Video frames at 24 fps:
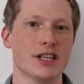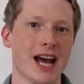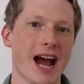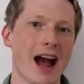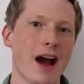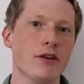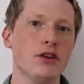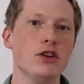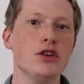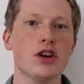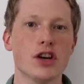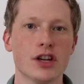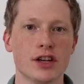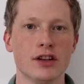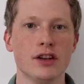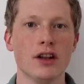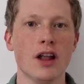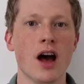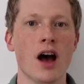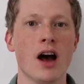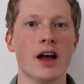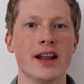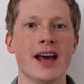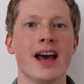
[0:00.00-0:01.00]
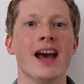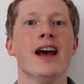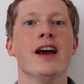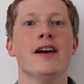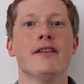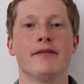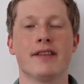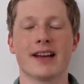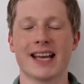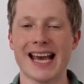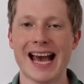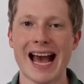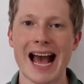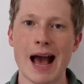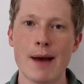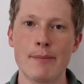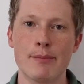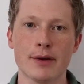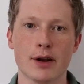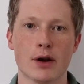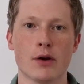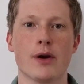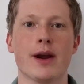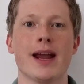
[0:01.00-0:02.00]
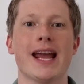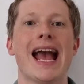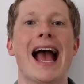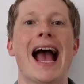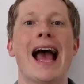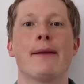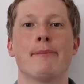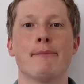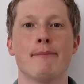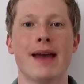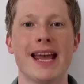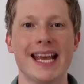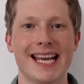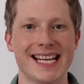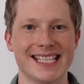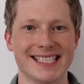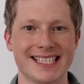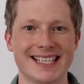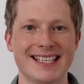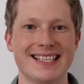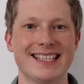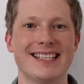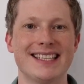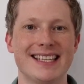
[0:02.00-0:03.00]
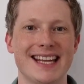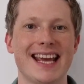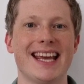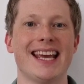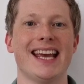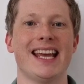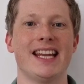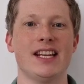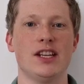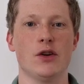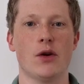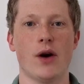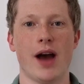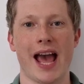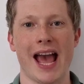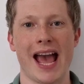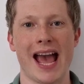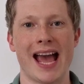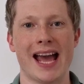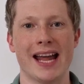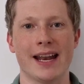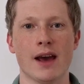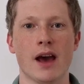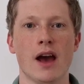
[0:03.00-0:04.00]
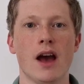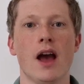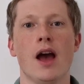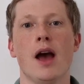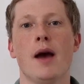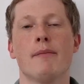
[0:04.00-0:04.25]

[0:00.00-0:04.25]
how you can learn vocabulary and make it stick in your head,